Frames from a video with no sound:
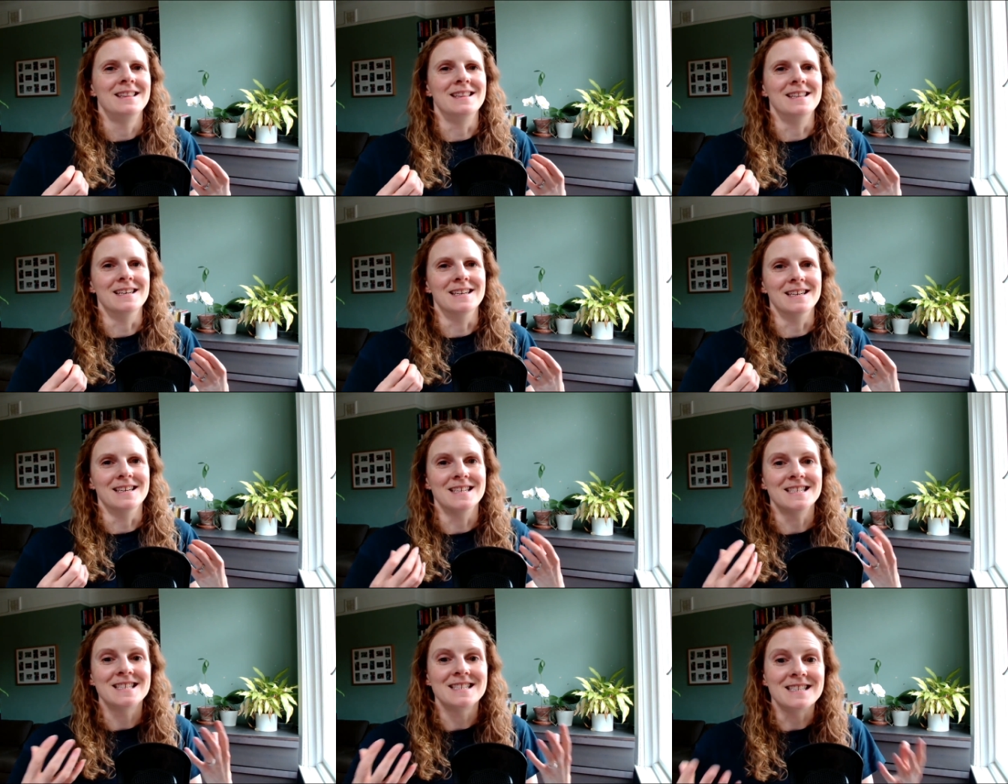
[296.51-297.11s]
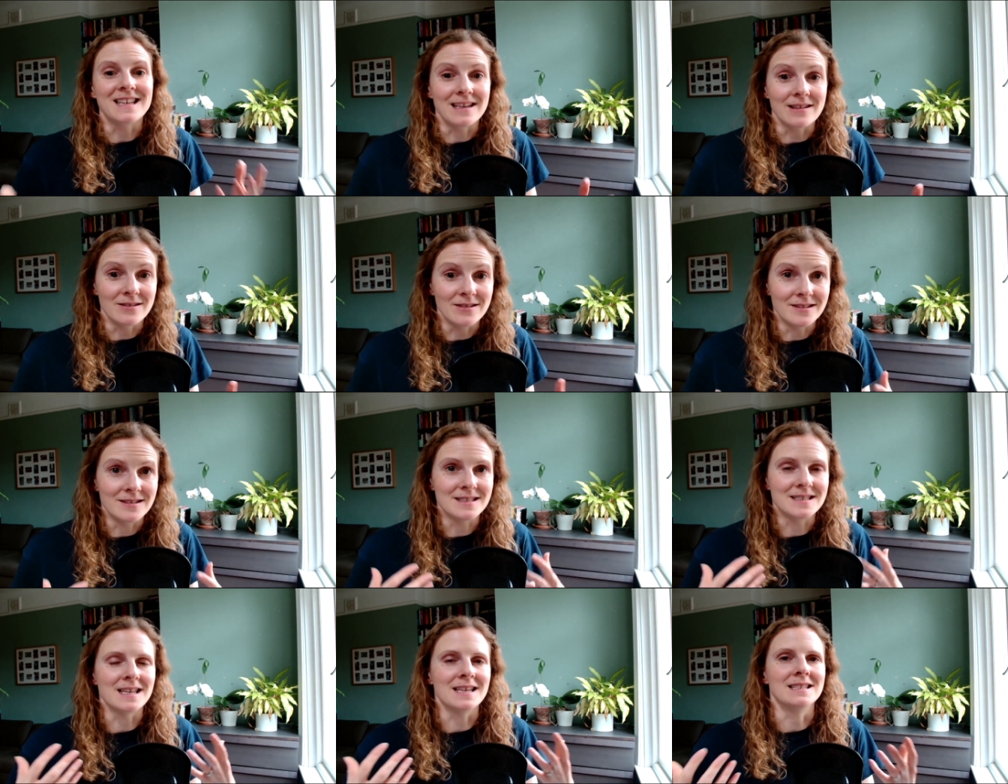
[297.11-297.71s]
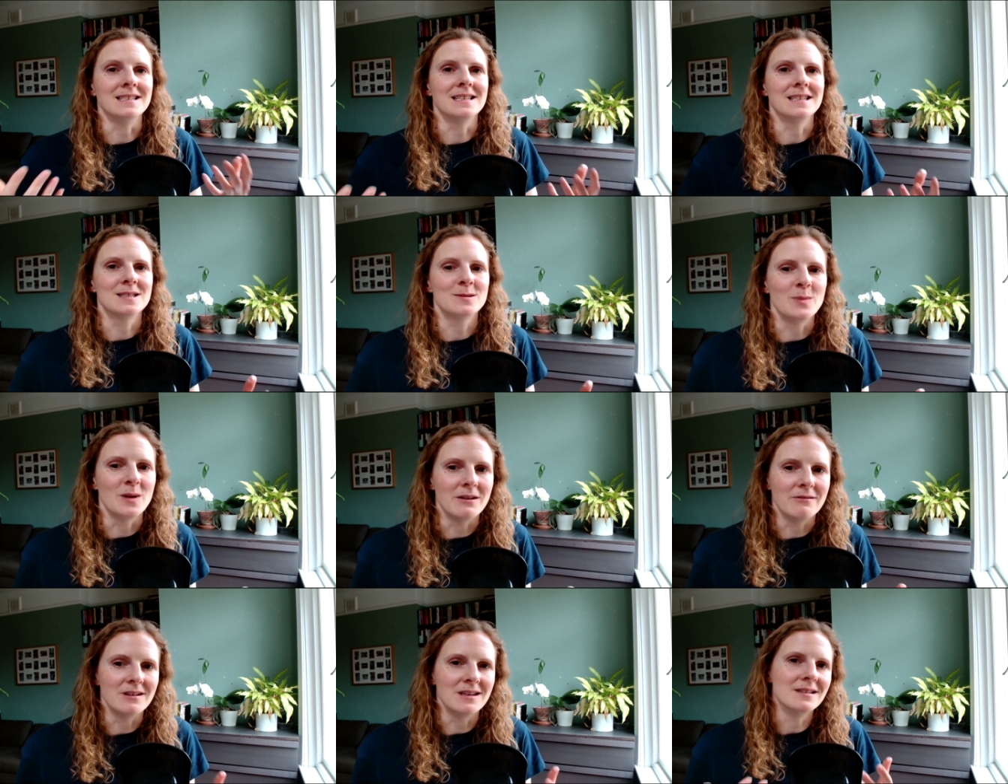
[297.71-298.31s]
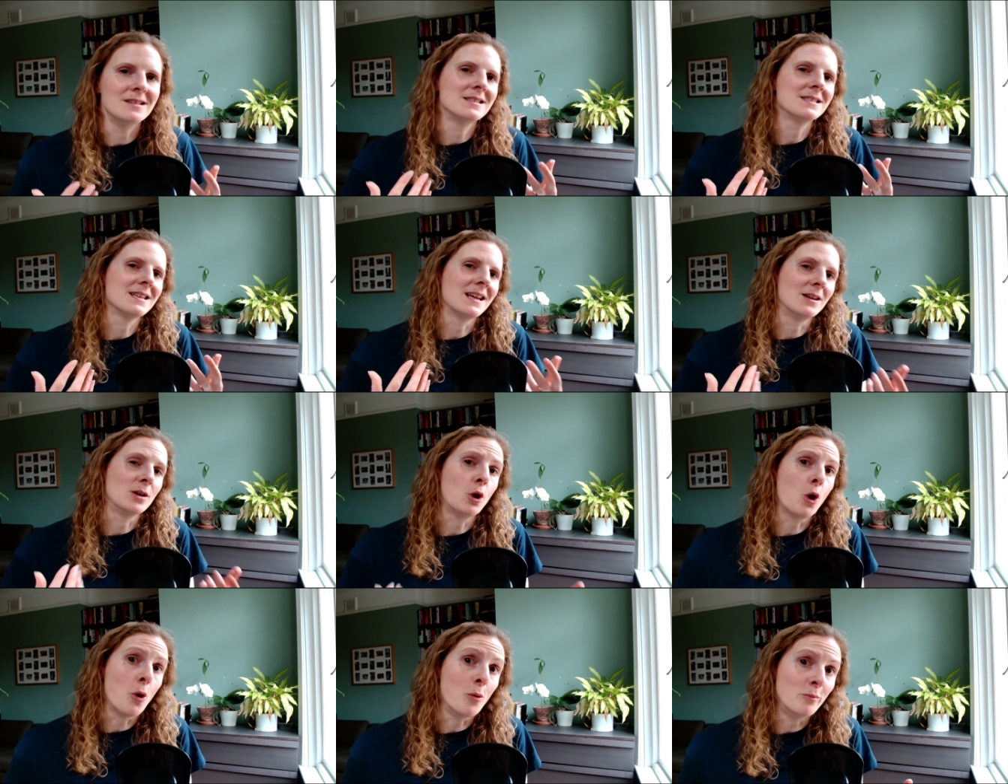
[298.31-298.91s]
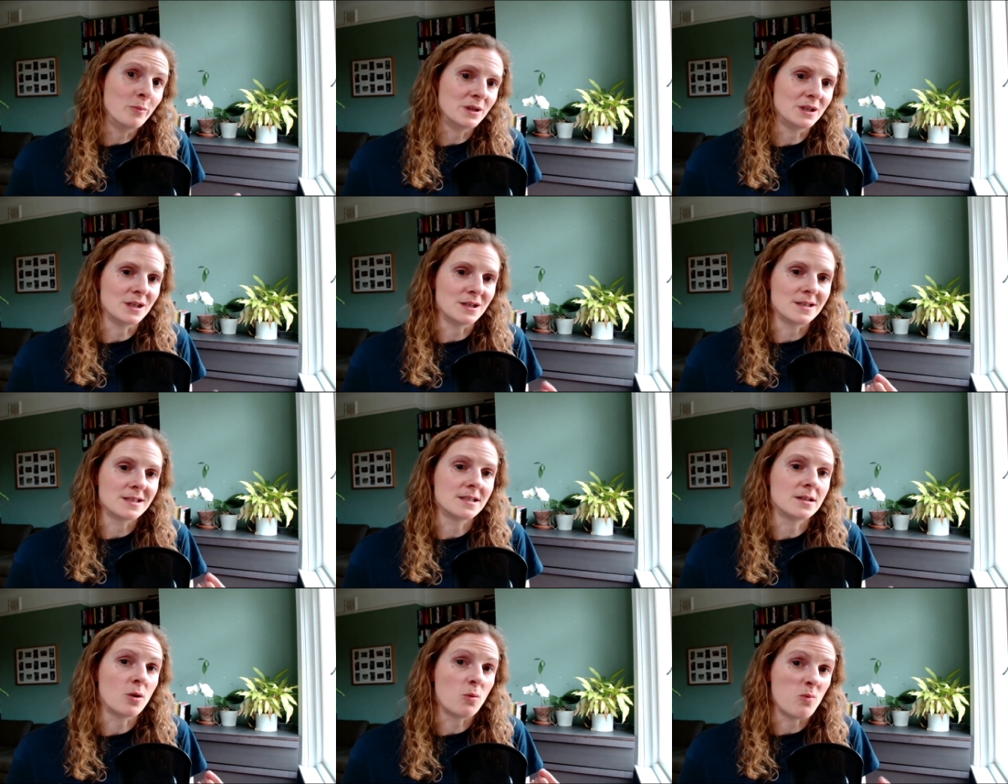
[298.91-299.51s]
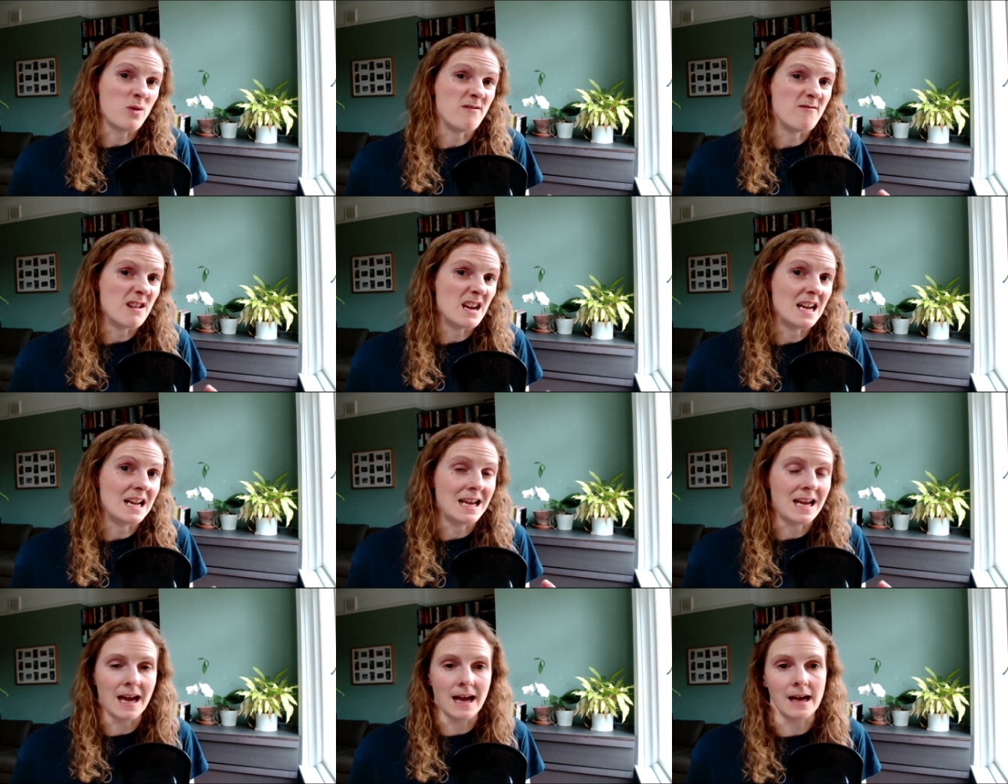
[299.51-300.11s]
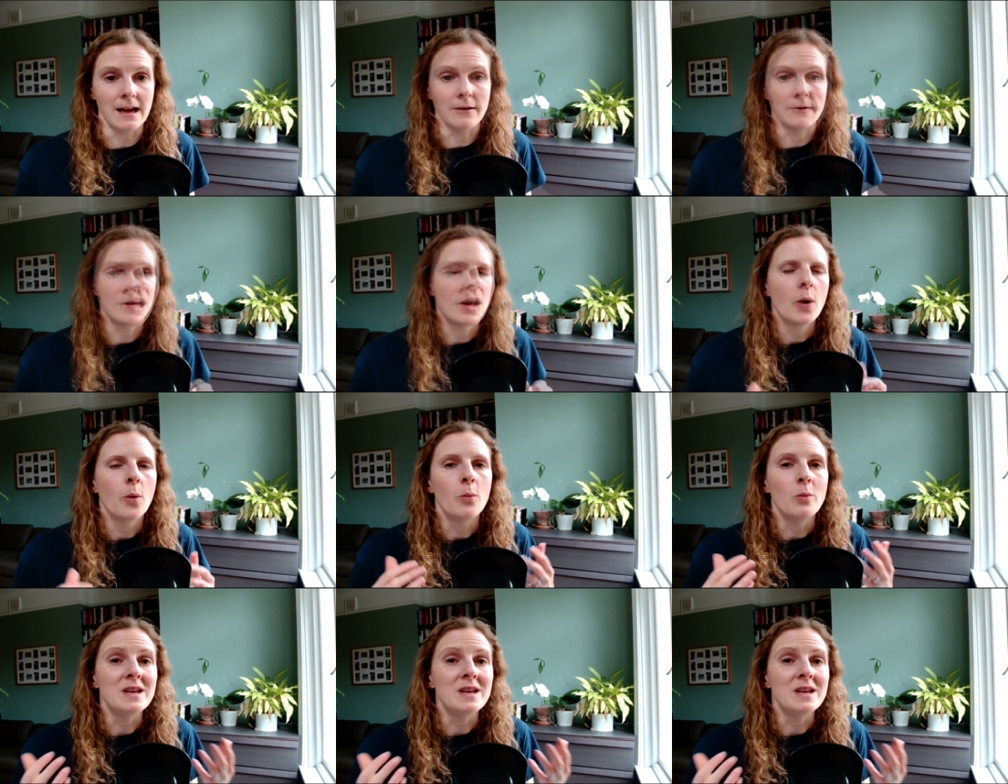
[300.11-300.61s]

the skills and experience and competence that we really have.